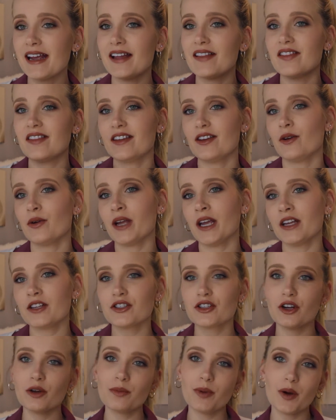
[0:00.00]
and the
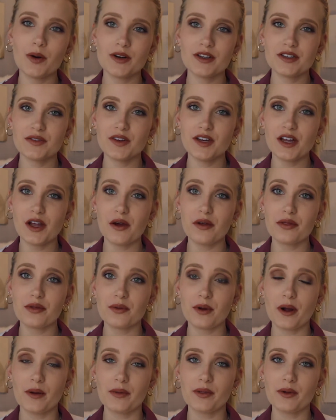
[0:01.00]
occasional bonus video
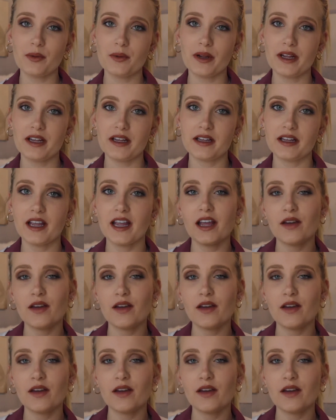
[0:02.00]
throughout the week